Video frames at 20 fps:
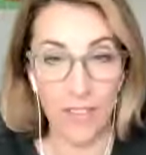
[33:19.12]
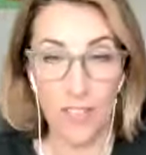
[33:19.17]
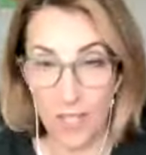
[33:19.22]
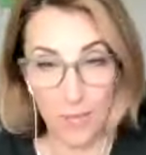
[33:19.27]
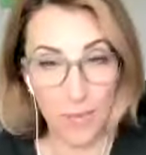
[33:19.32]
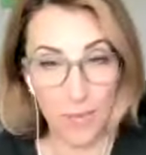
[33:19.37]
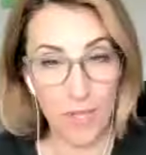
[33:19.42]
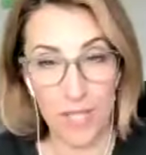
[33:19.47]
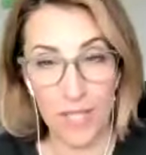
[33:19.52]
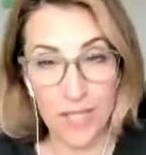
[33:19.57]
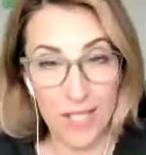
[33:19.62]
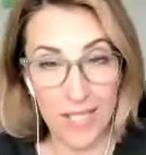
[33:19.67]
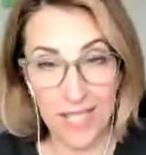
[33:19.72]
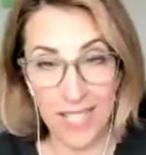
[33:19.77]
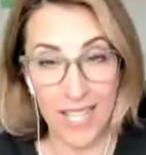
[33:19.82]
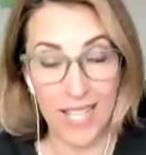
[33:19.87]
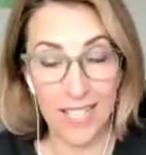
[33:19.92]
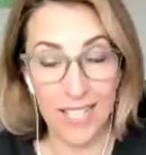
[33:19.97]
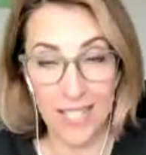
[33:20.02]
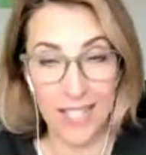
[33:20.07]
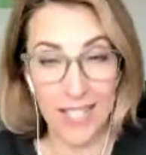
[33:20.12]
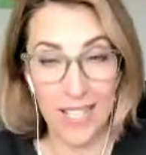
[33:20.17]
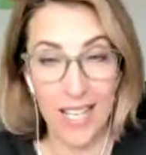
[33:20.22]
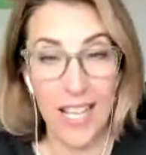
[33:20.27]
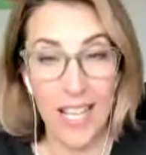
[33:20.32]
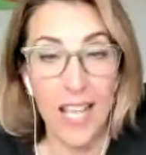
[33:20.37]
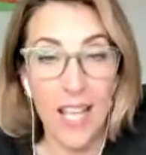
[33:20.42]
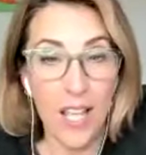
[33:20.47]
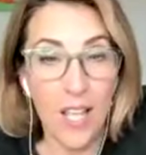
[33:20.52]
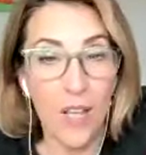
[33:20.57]
substances,
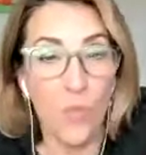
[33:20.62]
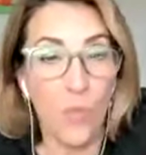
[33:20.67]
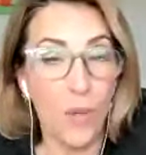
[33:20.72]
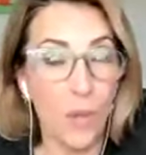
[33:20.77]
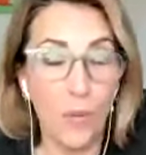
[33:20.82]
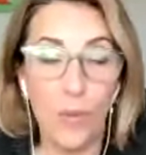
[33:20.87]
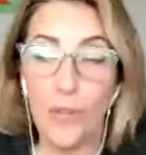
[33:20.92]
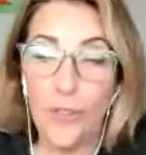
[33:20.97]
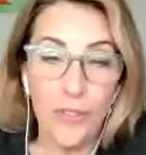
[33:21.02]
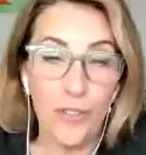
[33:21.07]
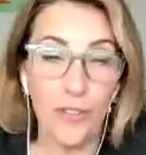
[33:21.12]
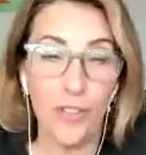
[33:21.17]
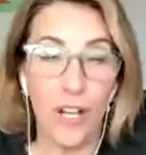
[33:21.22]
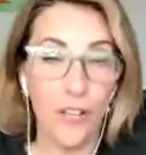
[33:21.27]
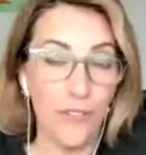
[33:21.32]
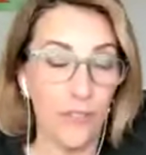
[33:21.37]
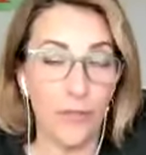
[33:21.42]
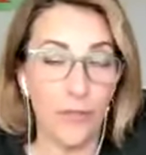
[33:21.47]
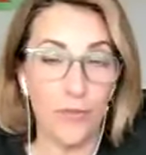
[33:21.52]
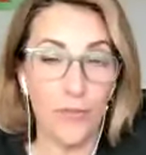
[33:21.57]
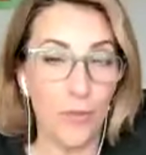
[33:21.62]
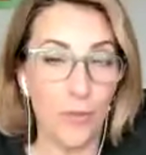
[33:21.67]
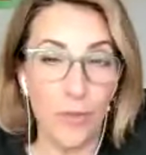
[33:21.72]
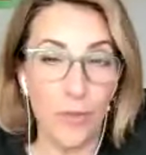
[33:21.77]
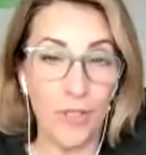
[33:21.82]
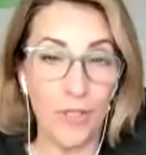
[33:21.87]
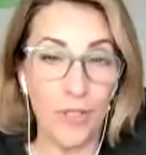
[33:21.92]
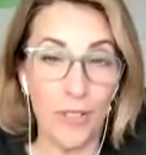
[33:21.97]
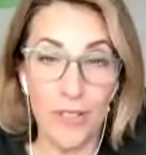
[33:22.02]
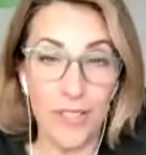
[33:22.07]
we will feel comfortable
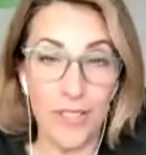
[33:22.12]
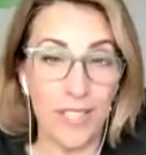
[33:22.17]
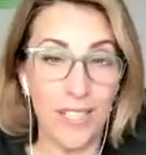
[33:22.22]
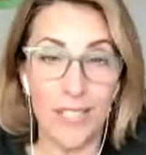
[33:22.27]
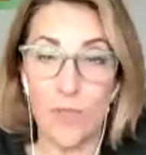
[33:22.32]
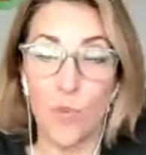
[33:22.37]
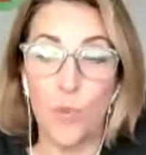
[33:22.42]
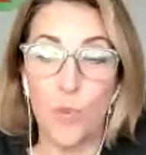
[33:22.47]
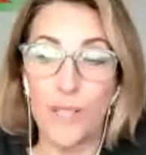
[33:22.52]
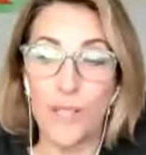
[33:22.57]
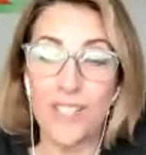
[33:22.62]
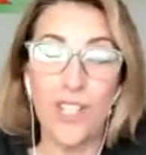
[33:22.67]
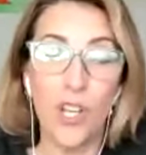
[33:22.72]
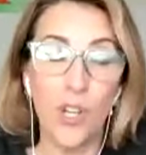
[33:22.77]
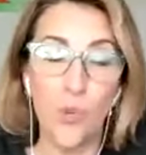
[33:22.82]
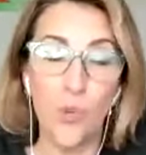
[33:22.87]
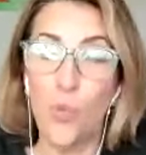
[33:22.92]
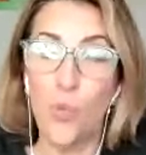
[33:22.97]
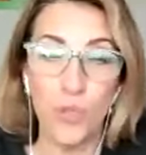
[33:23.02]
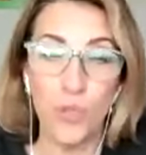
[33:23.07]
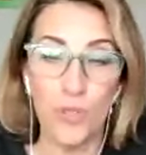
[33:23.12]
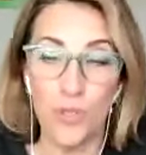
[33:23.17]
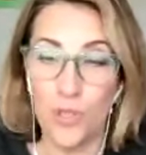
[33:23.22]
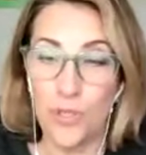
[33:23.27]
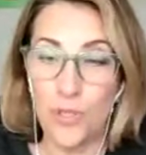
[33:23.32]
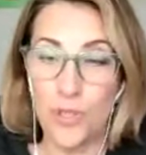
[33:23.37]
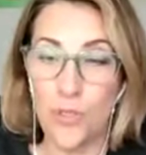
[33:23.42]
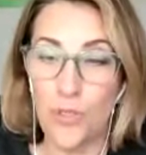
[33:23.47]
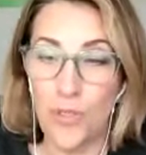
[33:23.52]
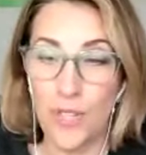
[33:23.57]
in our own skin. We don't want to
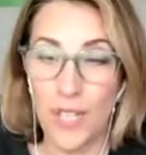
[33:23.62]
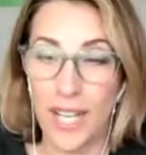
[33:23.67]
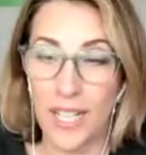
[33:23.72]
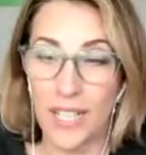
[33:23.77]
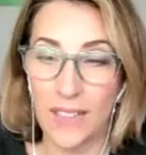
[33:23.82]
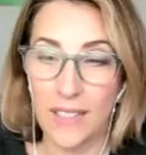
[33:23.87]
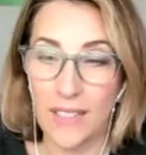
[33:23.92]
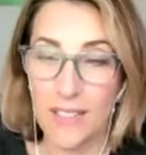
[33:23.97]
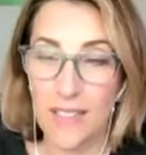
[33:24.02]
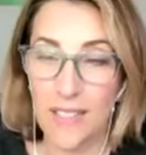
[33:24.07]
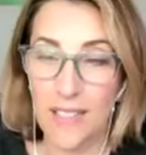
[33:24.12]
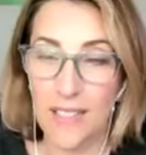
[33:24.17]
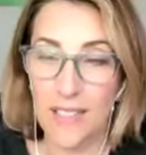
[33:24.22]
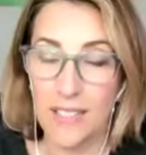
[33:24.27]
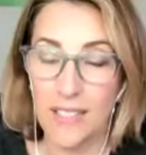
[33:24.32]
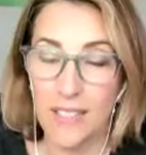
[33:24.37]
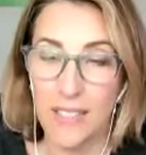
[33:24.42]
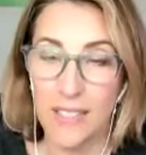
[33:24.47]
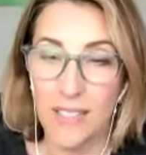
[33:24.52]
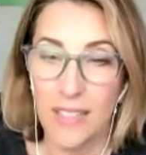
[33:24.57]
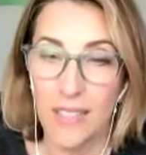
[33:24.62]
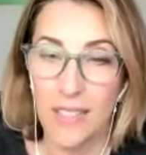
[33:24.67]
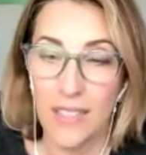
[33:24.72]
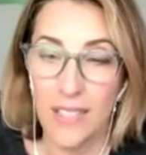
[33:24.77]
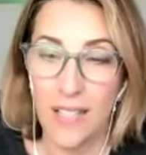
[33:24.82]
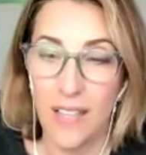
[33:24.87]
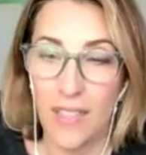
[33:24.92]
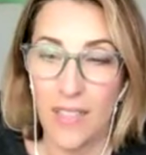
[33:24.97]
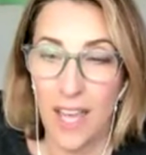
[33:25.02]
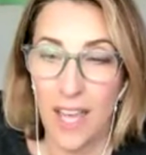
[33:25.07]
do things
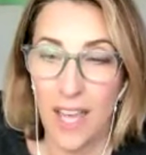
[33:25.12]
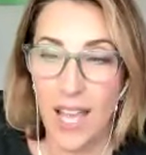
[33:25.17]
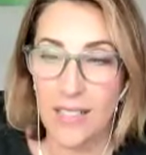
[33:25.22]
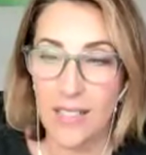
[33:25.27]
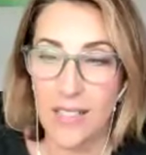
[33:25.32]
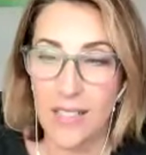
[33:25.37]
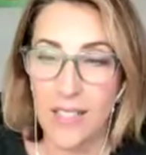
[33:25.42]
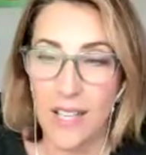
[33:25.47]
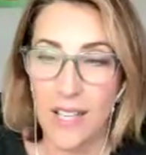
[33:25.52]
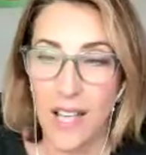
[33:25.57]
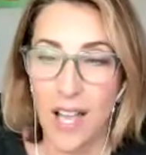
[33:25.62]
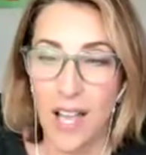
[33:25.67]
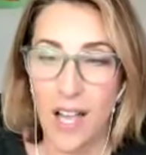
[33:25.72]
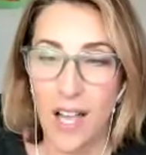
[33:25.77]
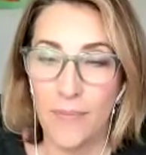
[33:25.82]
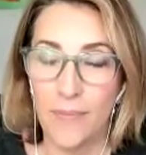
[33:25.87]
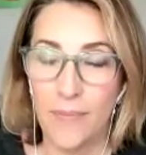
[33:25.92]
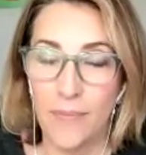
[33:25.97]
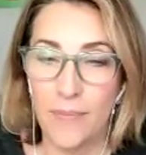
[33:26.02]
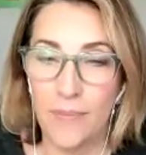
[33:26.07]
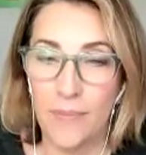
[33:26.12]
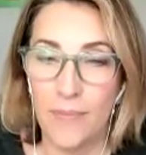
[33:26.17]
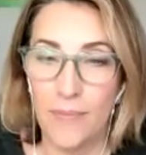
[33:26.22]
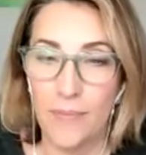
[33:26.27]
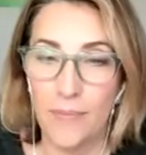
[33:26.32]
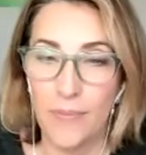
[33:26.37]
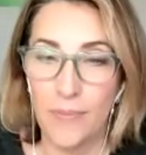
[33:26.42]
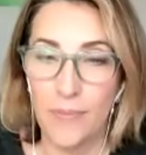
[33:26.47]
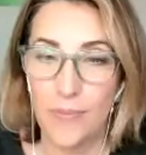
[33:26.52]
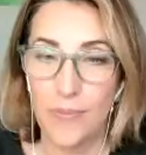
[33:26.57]
that
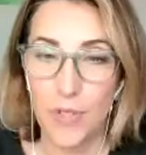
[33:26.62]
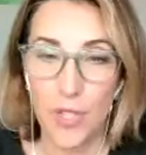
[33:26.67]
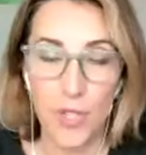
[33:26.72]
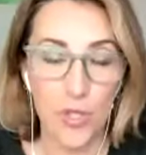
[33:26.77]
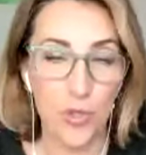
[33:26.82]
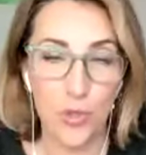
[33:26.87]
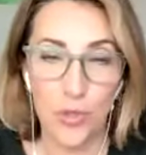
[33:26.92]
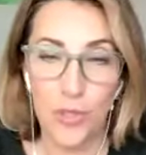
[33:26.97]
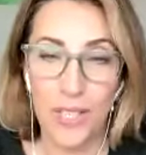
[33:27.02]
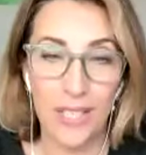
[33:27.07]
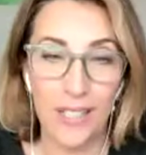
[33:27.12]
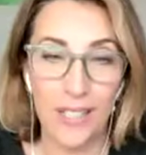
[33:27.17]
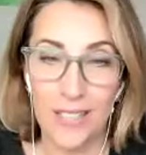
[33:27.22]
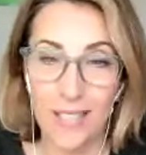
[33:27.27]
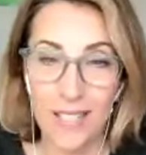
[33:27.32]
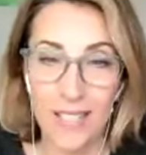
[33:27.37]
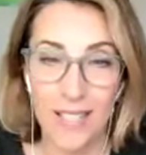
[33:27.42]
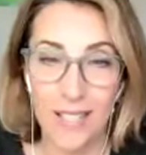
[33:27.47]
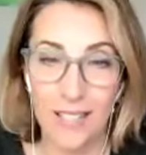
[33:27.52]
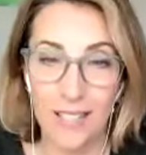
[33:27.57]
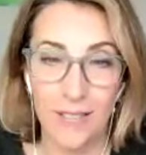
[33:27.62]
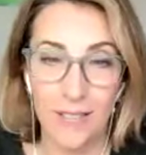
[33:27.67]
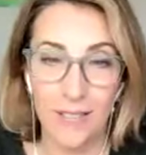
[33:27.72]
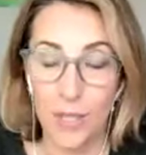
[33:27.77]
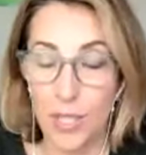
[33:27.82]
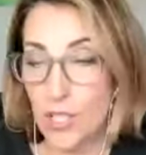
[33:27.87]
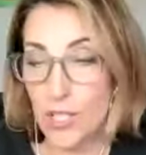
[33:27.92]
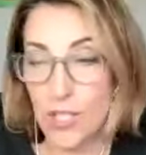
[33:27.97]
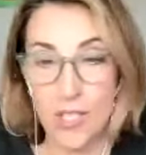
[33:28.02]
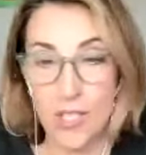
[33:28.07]
destroy us.
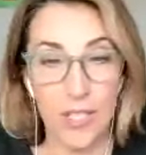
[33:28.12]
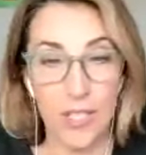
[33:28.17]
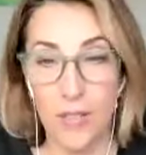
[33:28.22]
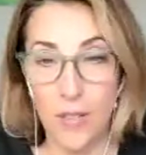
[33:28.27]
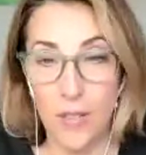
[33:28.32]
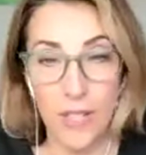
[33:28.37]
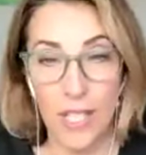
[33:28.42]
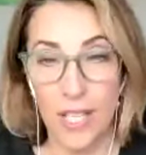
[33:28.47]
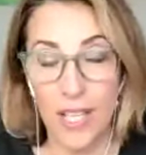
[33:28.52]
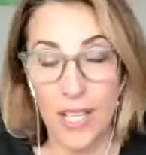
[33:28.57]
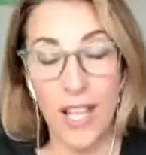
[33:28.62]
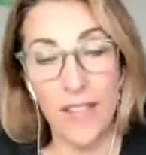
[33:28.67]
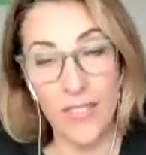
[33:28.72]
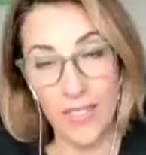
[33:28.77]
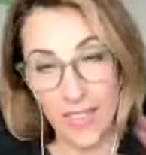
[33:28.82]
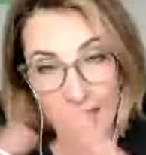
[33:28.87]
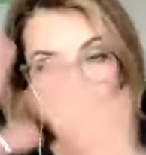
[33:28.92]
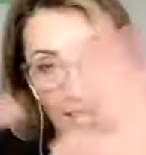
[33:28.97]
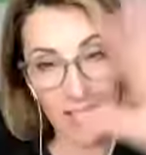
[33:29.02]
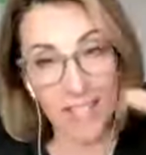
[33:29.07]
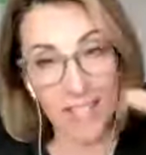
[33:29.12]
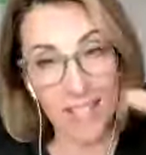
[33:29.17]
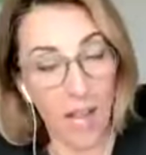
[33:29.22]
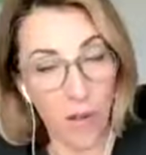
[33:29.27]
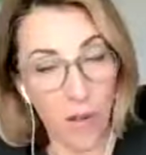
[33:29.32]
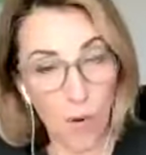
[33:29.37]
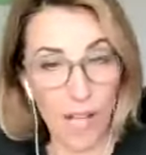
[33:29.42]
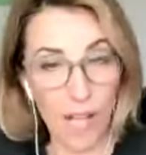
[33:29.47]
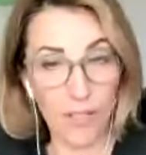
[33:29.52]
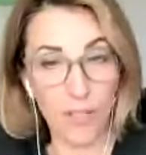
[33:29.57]
And that's
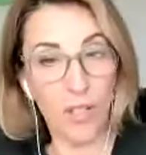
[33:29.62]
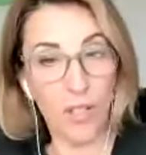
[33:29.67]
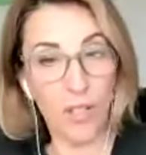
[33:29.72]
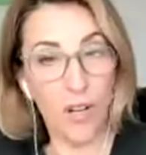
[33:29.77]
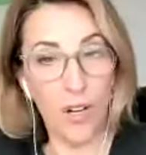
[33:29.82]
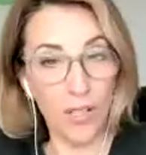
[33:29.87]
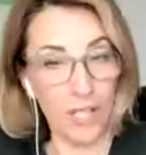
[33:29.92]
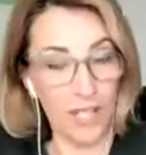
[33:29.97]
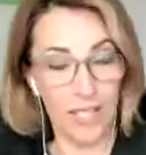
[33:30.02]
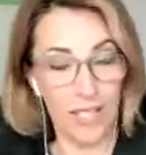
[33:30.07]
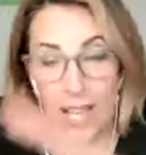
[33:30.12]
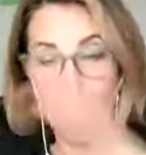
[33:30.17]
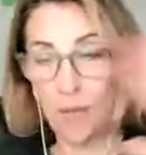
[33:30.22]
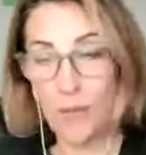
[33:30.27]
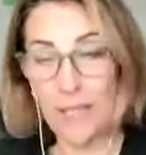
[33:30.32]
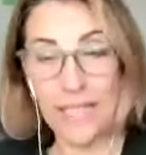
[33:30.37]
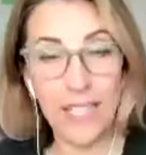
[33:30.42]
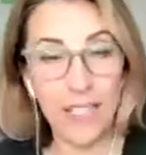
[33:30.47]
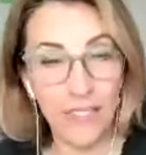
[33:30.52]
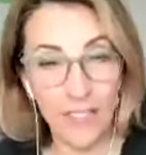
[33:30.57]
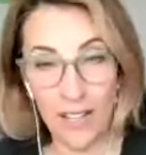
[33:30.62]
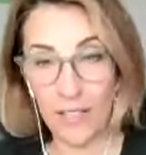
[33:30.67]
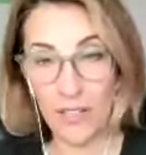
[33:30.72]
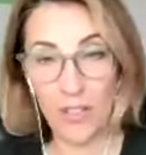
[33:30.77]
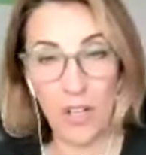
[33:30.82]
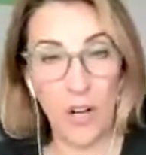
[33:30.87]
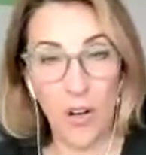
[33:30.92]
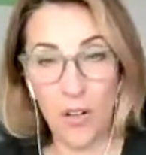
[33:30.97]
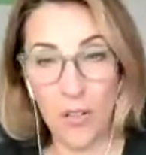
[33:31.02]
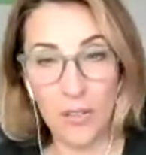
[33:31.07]
how we leave
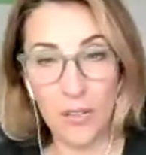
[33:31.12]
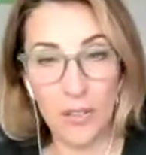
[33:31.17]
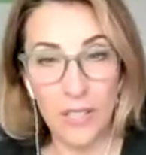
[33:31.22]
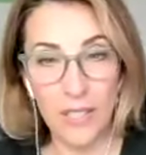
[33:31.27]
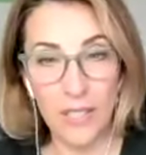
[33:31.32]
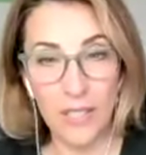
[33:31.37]
alcohol.